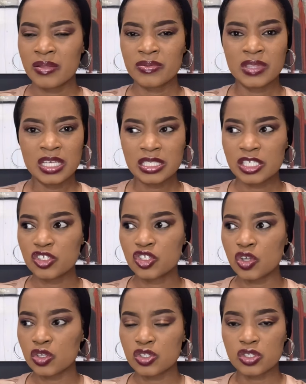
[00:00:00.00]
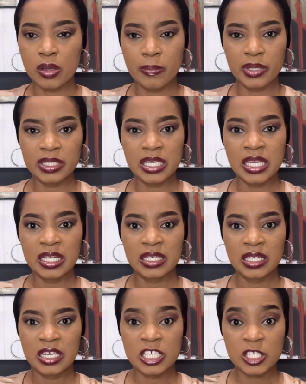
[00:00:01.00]
this is just somebody
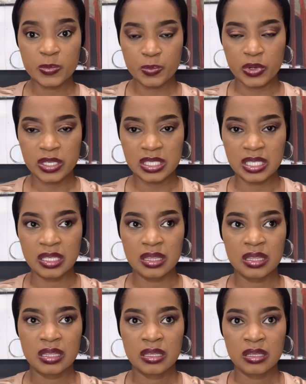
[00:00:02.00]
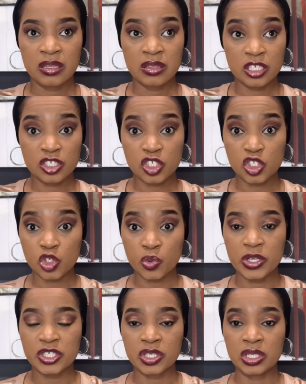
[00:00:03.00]
expressing the
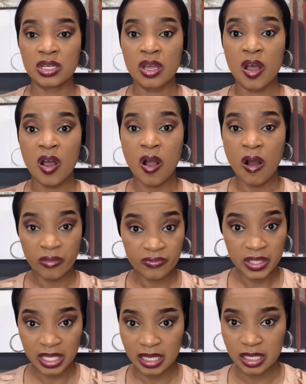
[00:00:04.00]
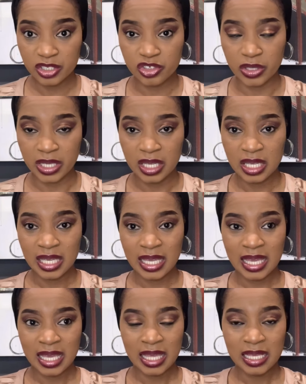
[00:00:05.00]
situation of the country
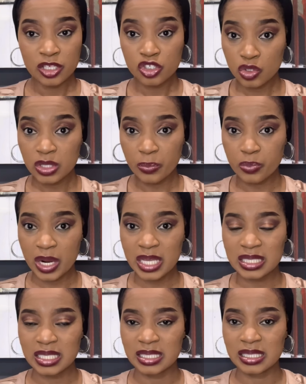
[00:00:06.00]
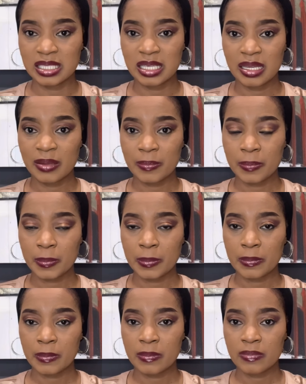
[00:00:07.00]
to the president.
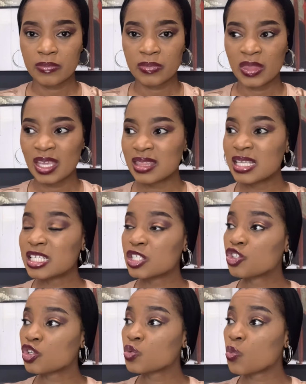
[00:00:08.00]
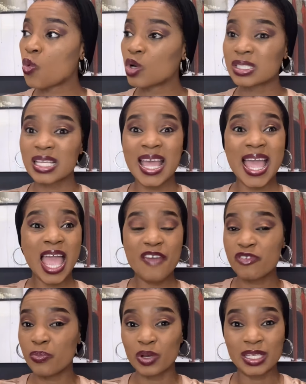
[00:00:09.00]
This is just what
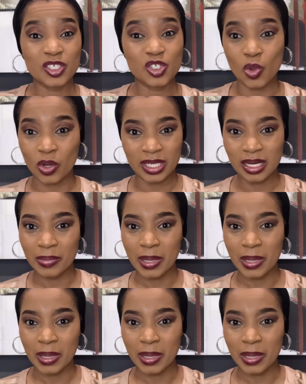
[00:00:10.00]
everybody is talking